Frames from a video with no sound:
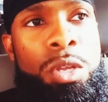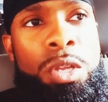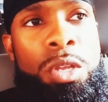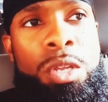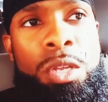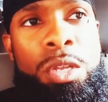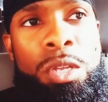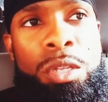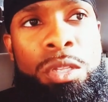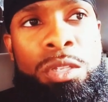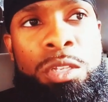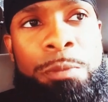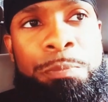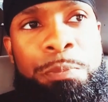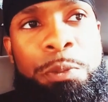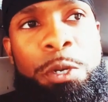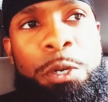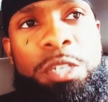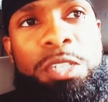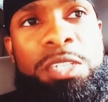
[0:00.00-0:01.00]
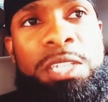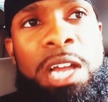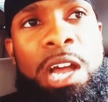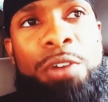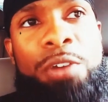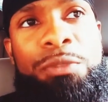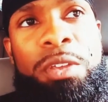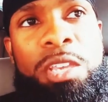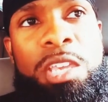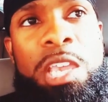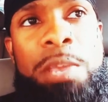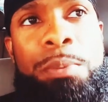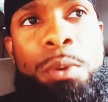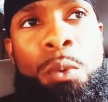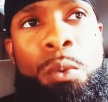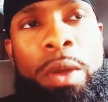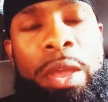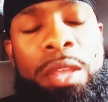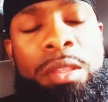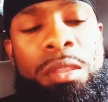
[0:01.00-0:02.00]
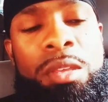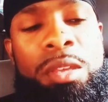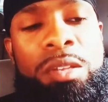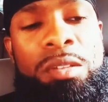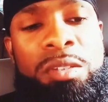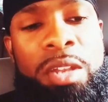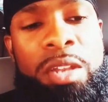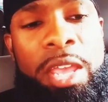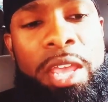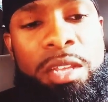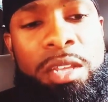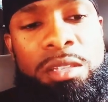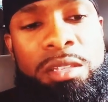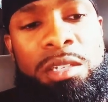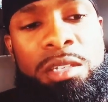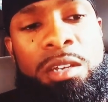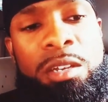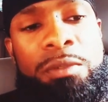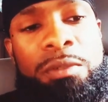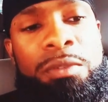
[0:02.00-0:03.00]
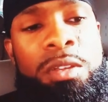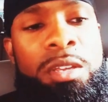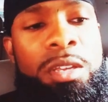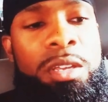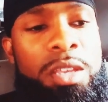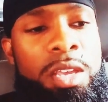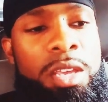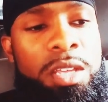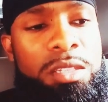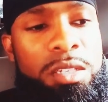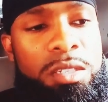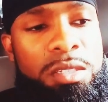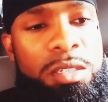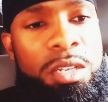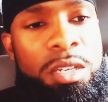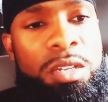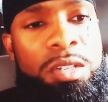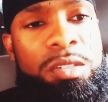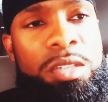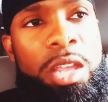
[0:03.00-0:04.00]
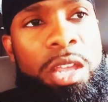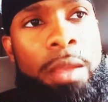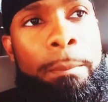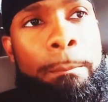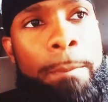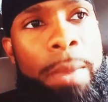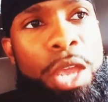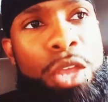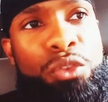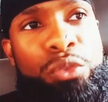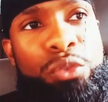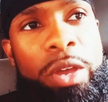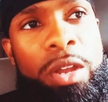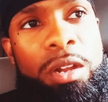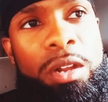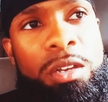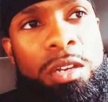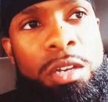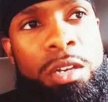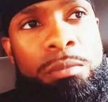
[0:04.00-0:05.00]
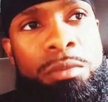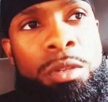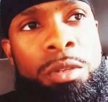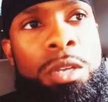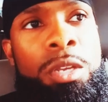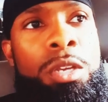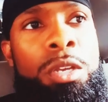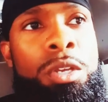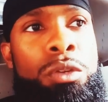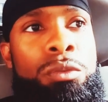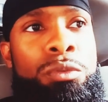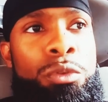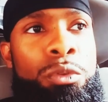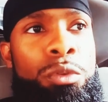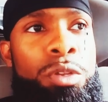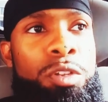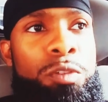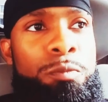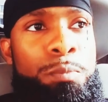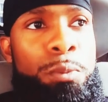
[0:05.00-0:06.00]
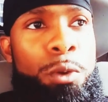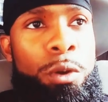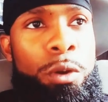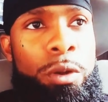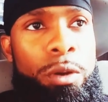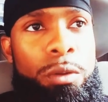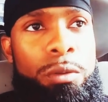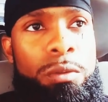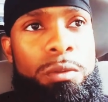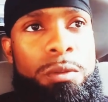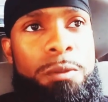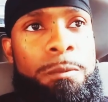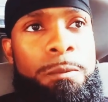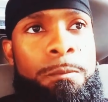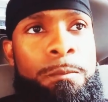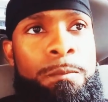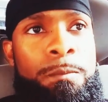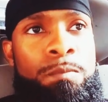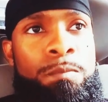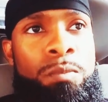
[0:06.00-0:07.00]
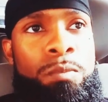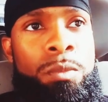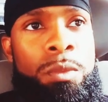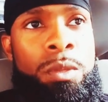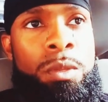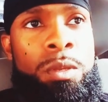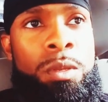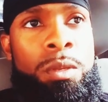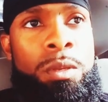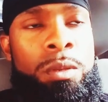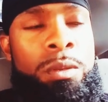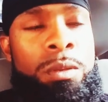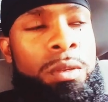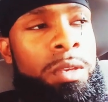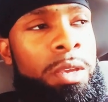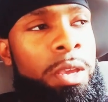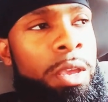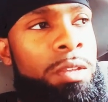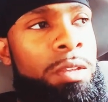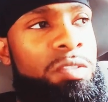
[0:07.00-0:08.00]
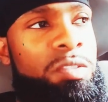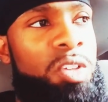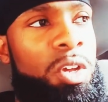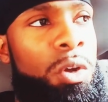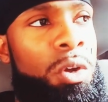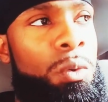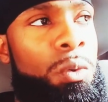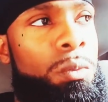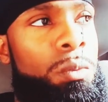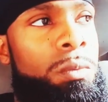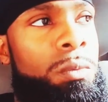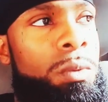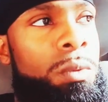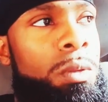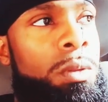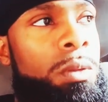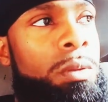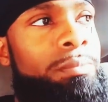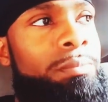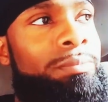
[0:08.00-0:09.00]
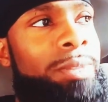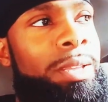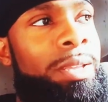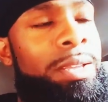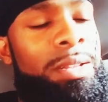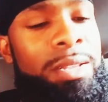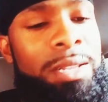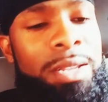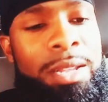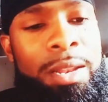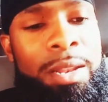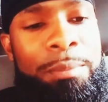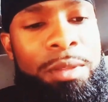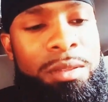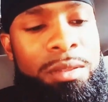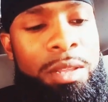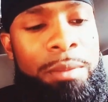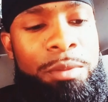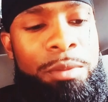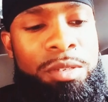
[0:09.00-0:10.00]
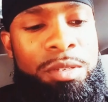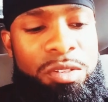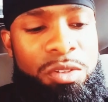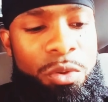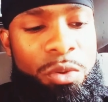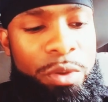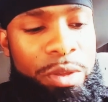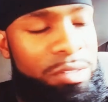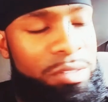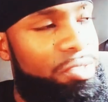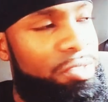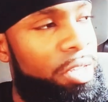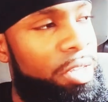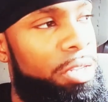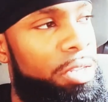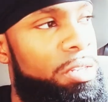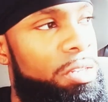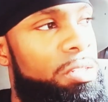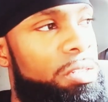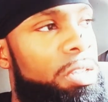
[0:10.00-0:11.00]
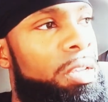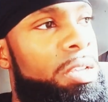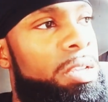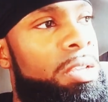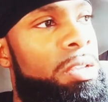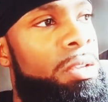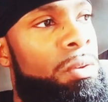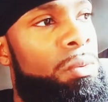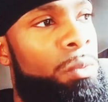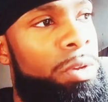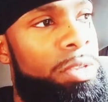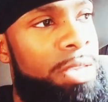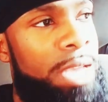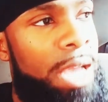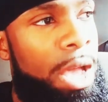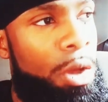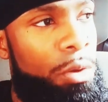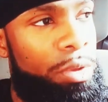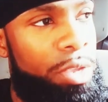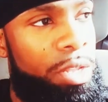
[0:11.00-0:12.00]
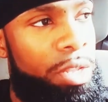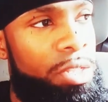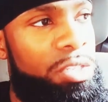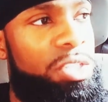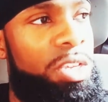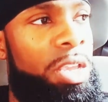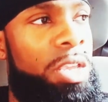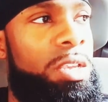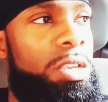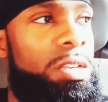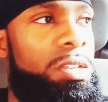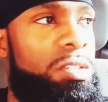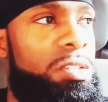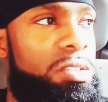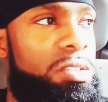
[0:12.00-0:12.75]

to push off and keep away these negative entities that may try to come through this portal. Okay, so and let me just go ahead and say this. When y'all get a chance,